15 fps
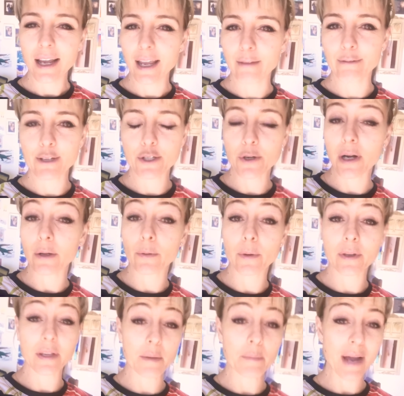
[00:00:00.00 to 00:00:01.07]
if you struggle
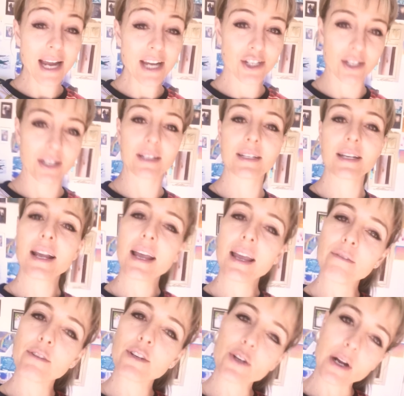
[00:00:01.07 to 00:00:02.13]
with impatience,
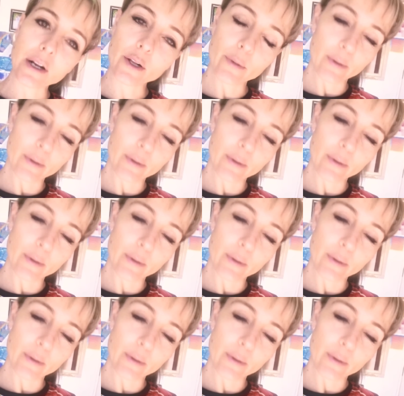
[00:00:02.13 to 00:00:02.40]
if you struggle